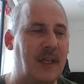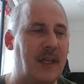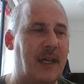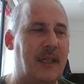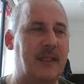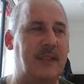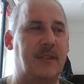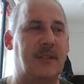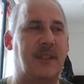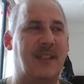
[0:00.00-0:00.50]

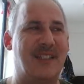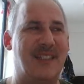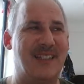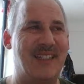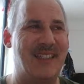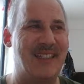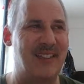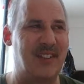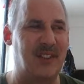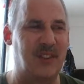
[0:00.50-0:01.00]
And he's
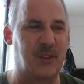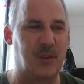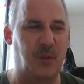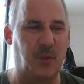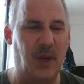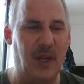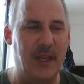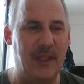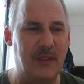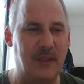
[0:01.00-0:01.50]
thinking, is this
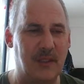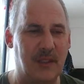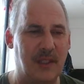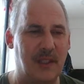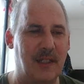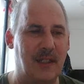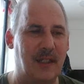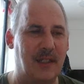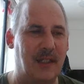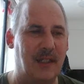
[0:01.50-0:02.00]
right?
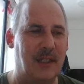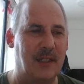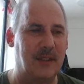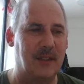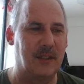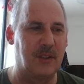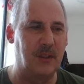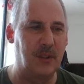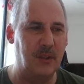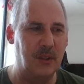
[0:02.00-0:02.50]
Is
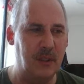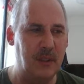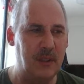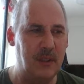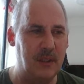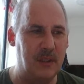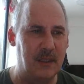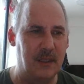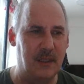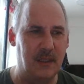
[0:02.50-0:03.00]
it
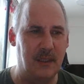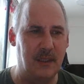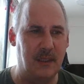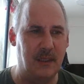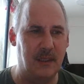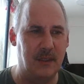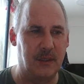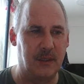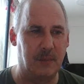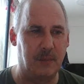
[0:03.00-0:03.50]
good?
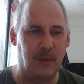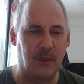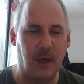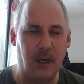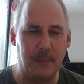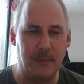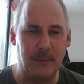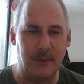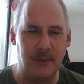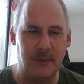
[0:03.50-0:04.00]
Is it
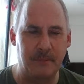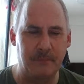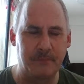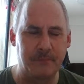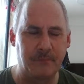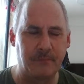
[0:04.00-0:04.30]
proper?